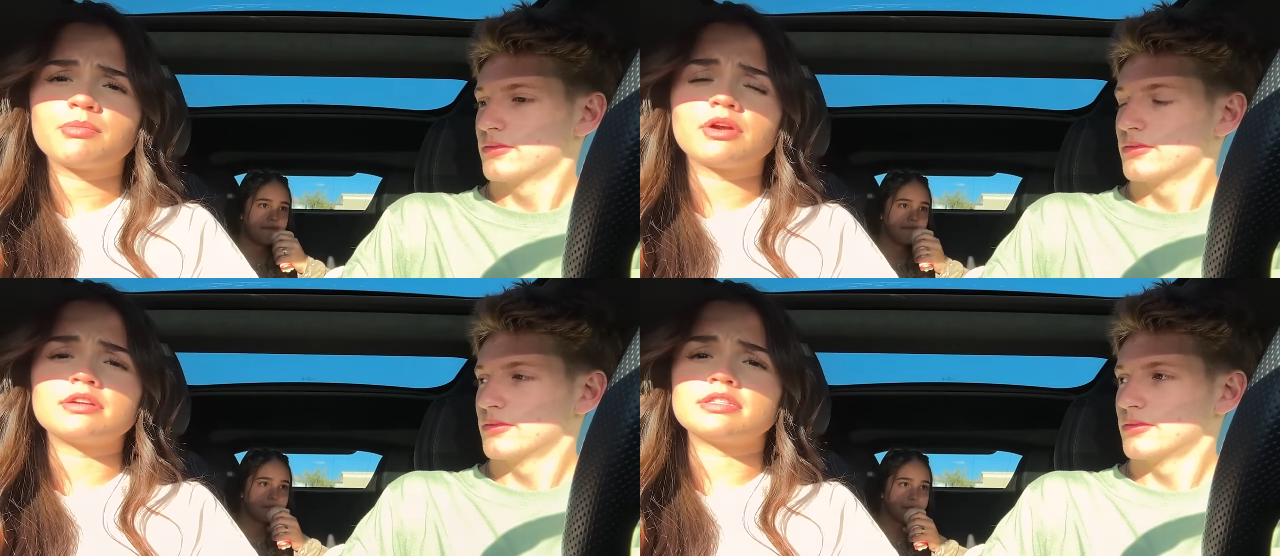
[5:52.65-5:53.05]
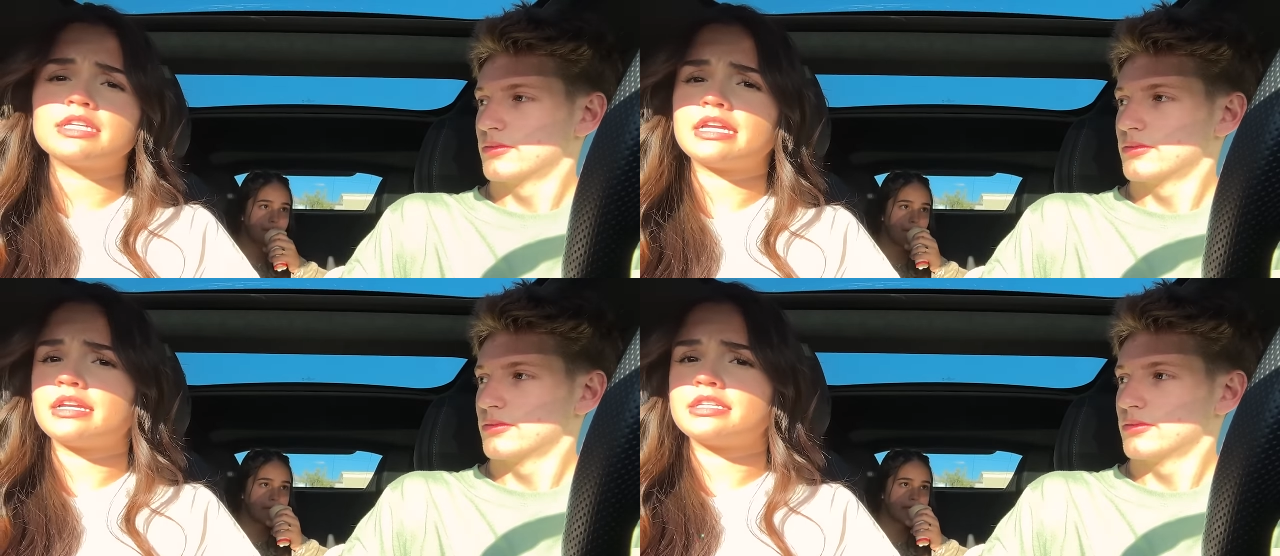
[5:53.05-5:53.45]

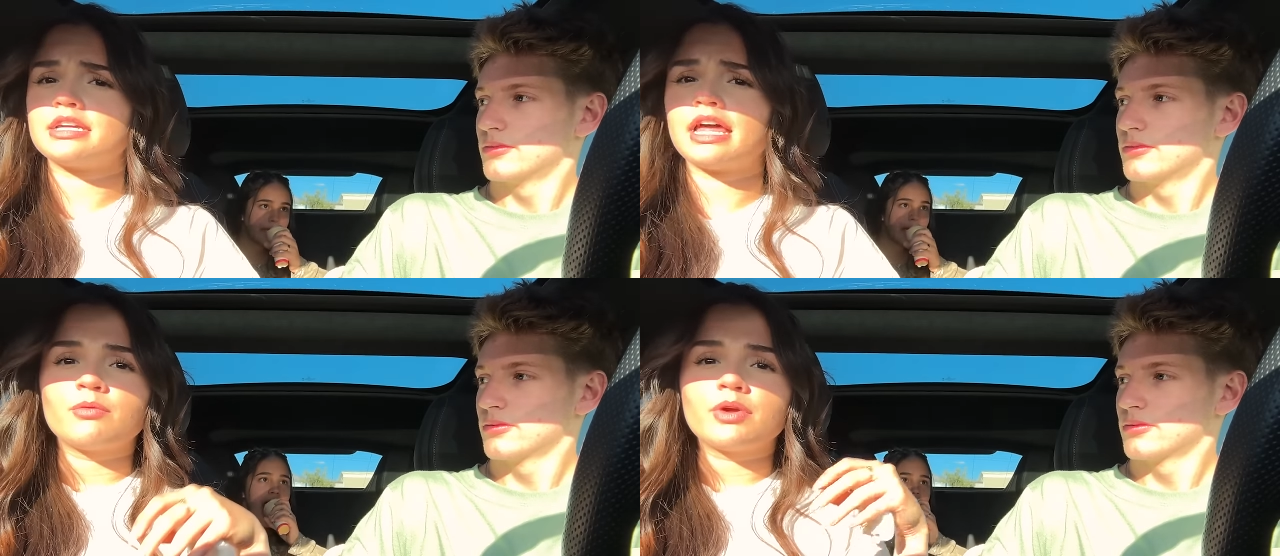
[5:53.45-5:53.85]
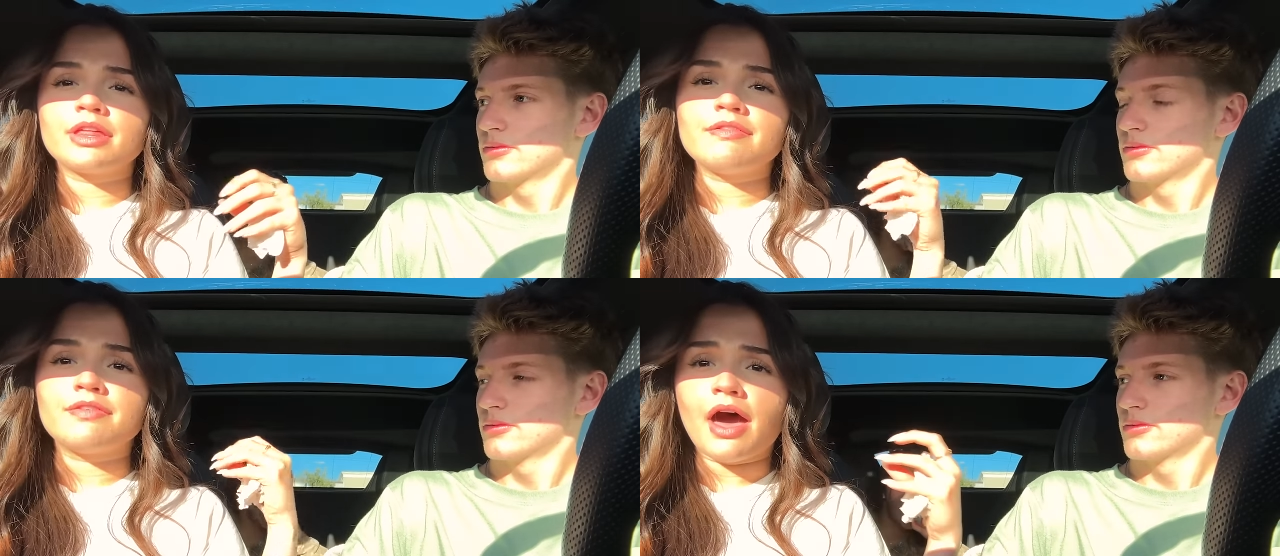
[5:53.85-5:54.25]
Speaker 1: person to like
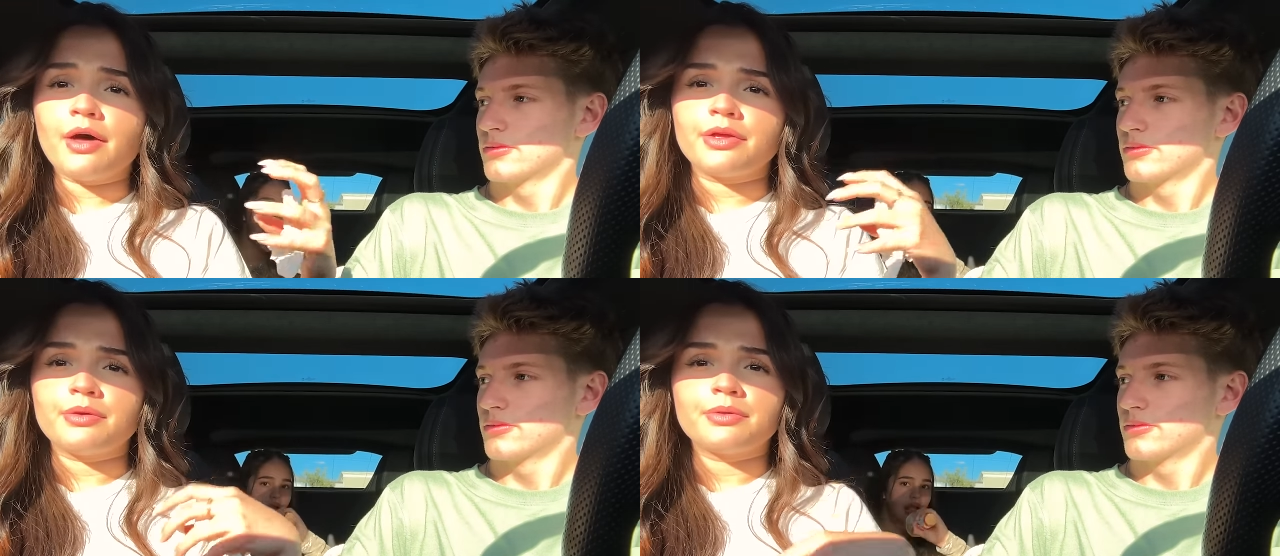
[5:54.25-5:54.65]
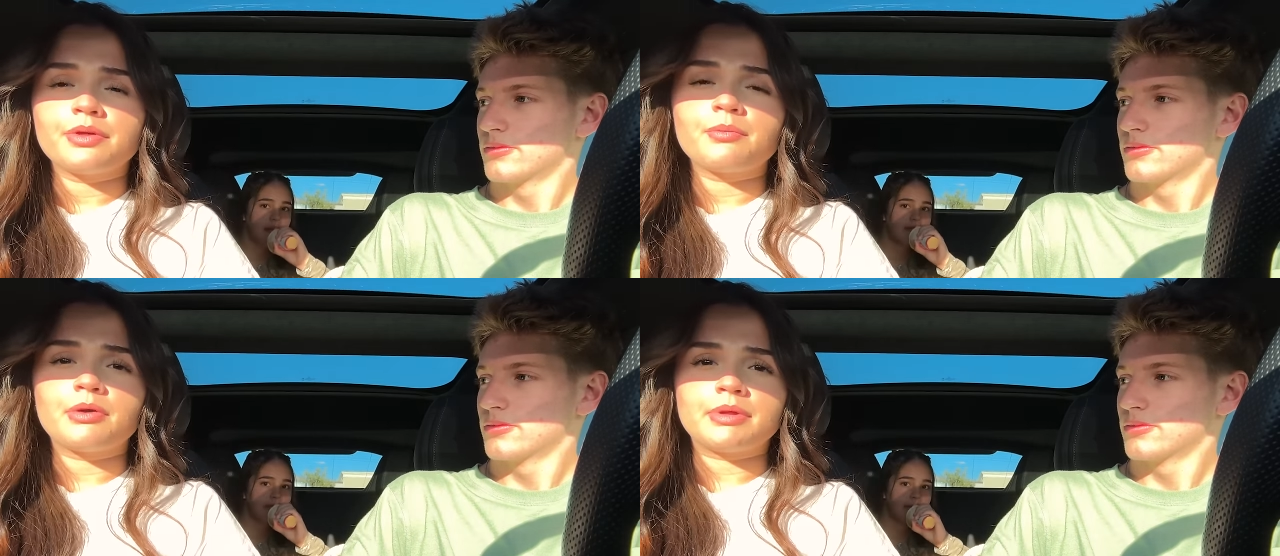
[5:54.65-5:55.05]
really value the
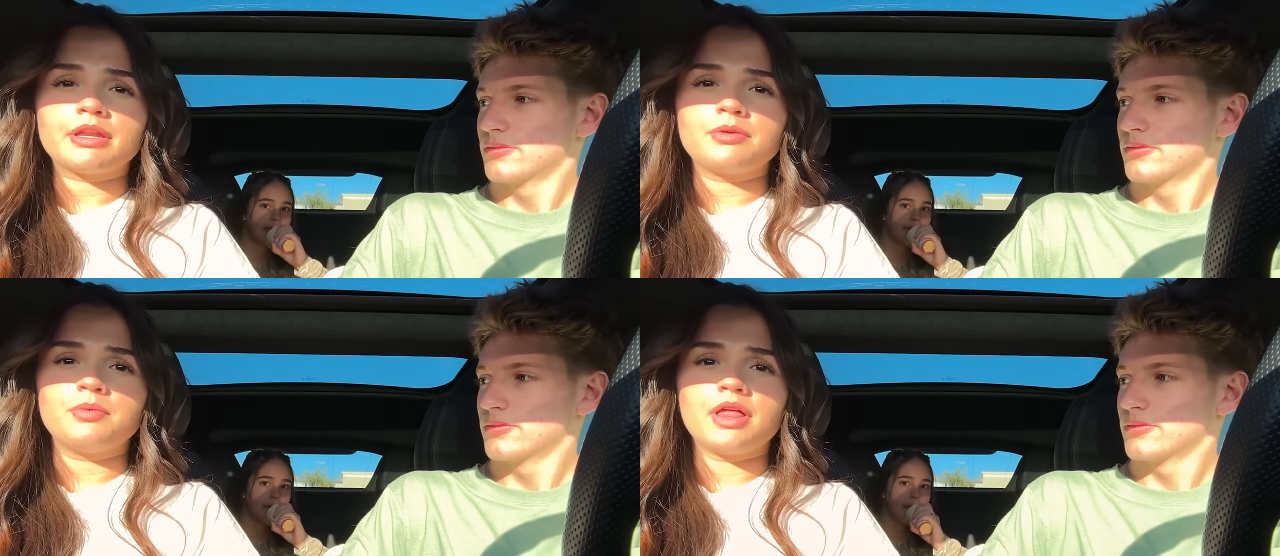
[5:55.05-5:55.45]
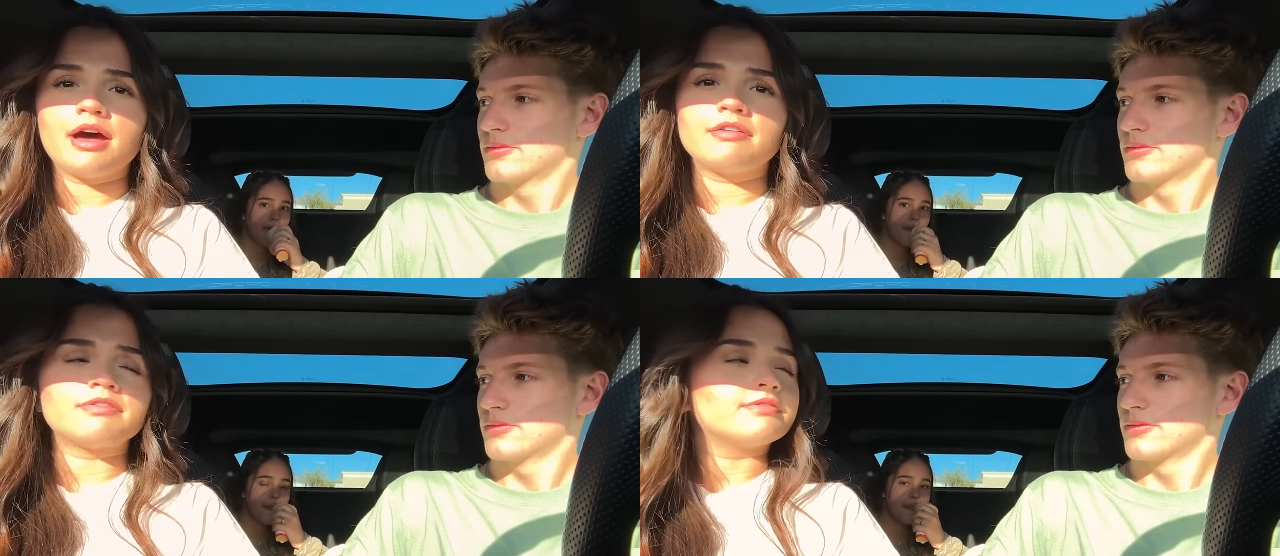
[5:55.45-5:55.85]
woman you
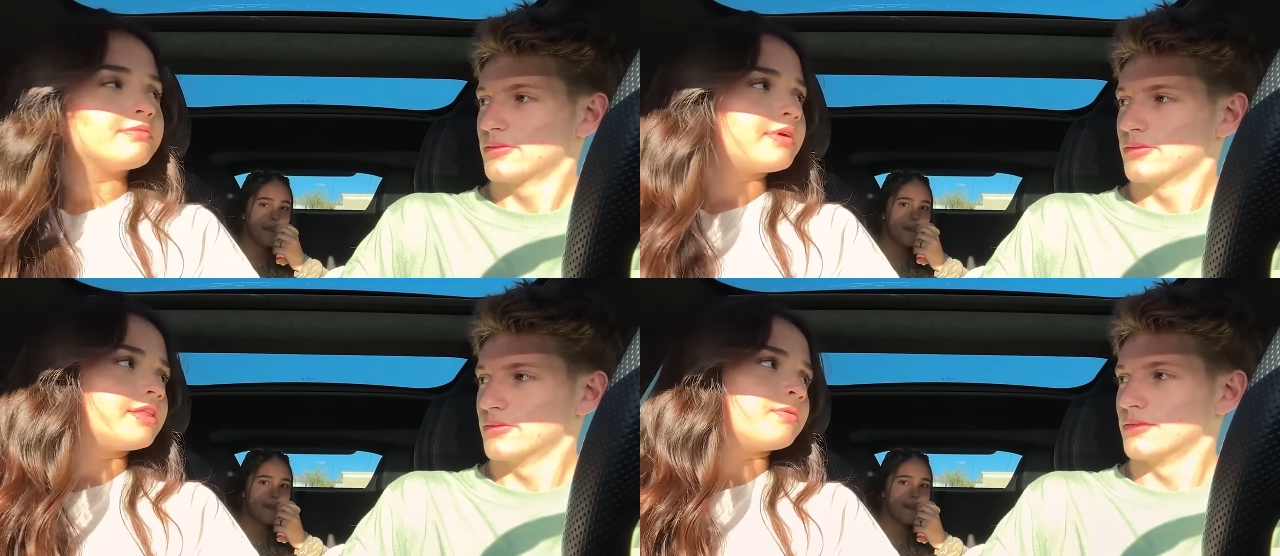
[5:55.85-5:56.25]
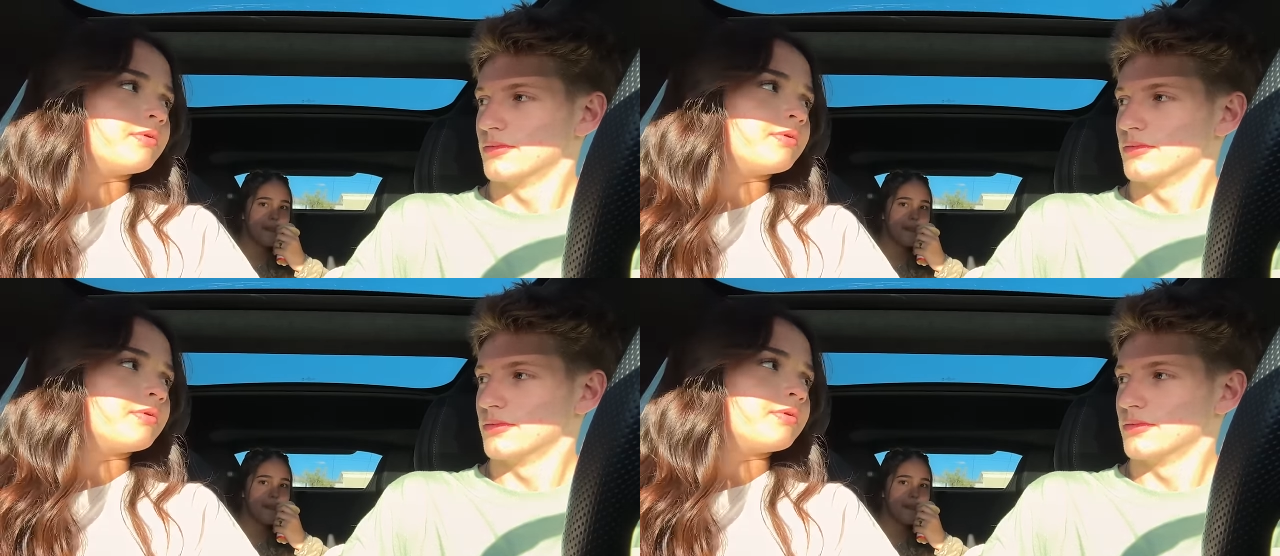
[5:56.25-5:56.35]
love and the mm.